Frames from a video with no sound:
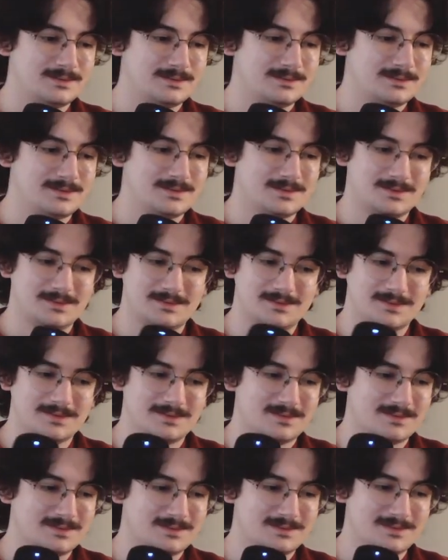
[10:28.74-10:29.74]

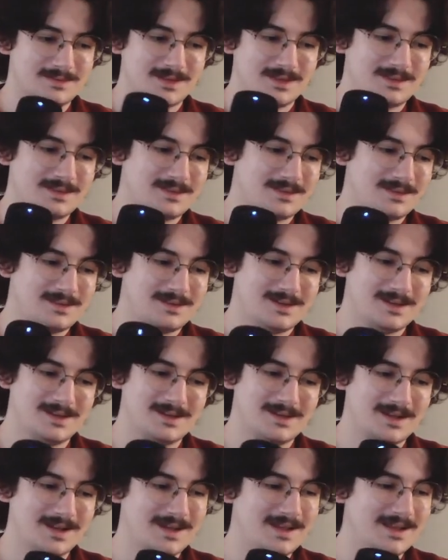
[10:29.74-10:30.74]
Just it.
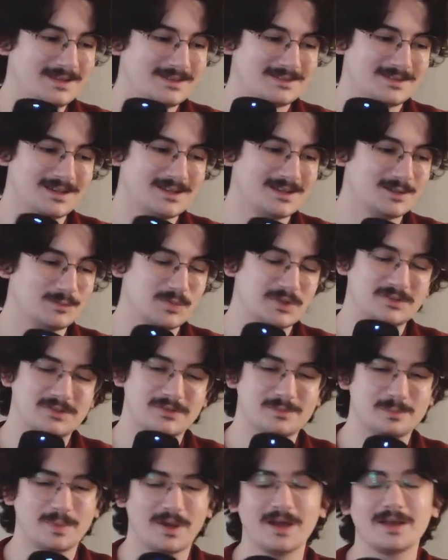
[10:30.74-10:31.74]
I hate saying it, but
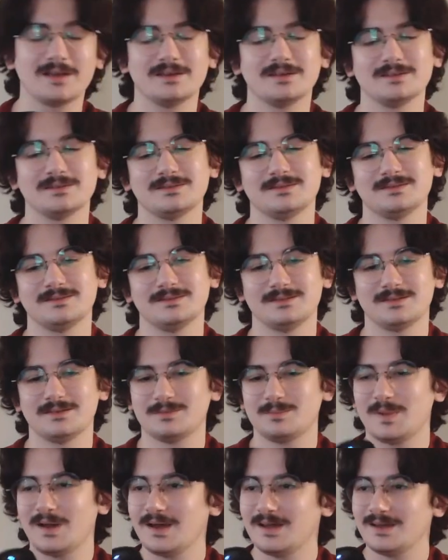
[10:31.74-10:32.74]
just buy it.
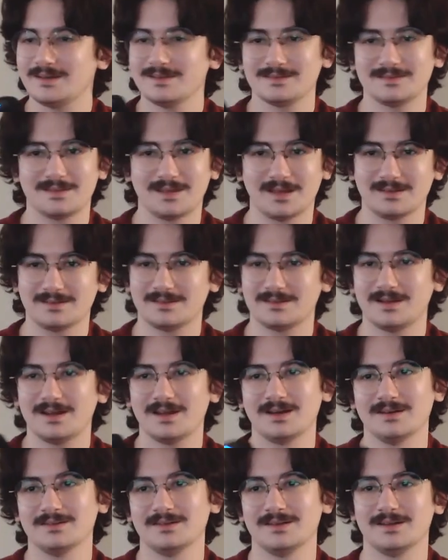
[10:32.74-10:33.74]
Just buy it. Test it
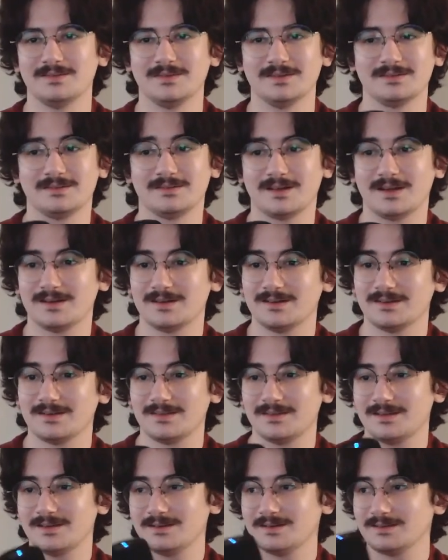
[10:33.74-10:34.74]
out. If it's not your
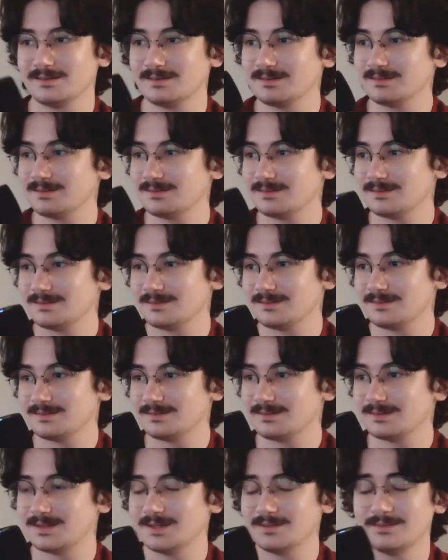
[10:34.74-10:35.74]
thing,
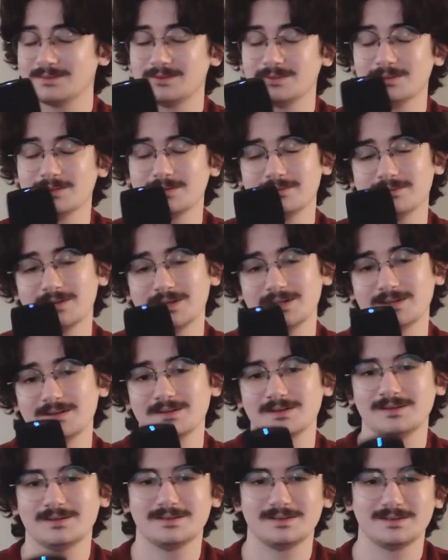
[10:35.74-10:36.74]
give it to a
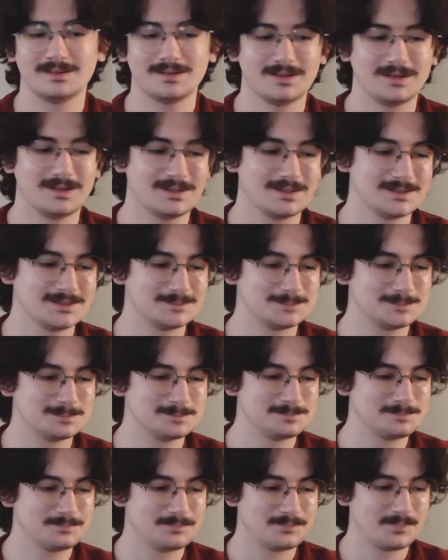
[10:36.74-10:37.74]
friend.
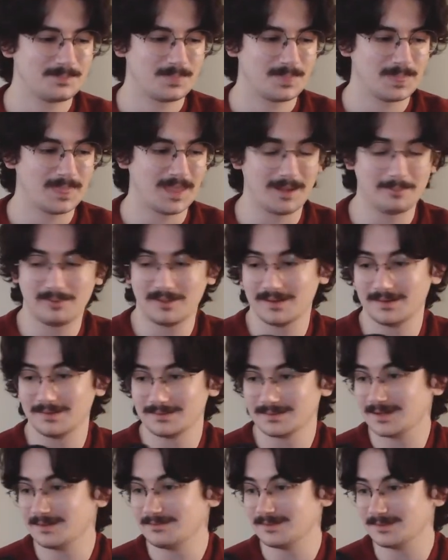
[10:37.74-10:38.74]
I plan
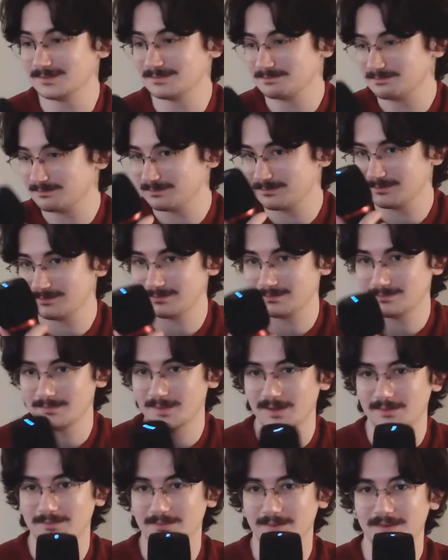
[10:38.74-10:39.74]
on giving
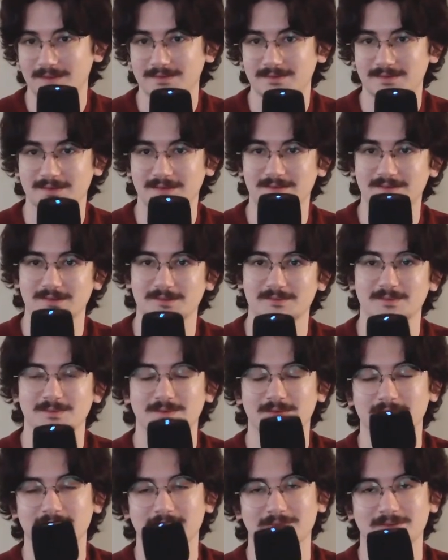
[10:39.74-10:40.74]
my one that's in the sunroom
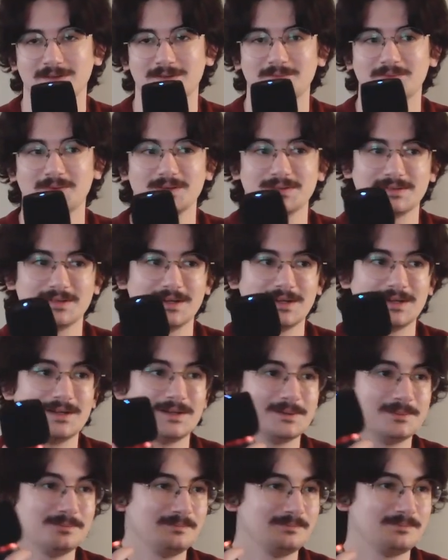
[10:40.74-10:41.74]
to a friend once
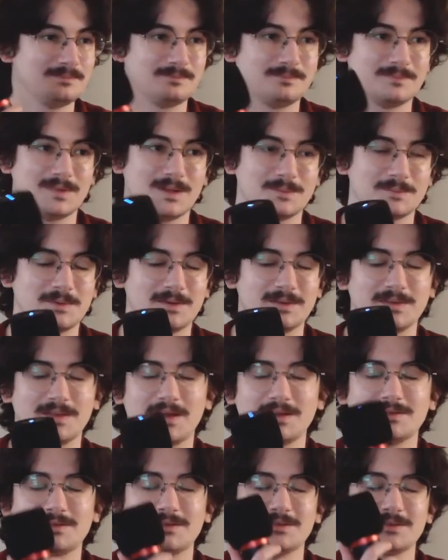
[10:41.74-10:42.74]
I upgrade
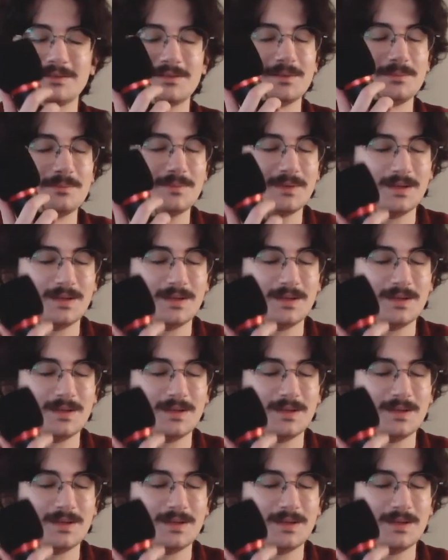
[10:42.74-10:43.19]
that system.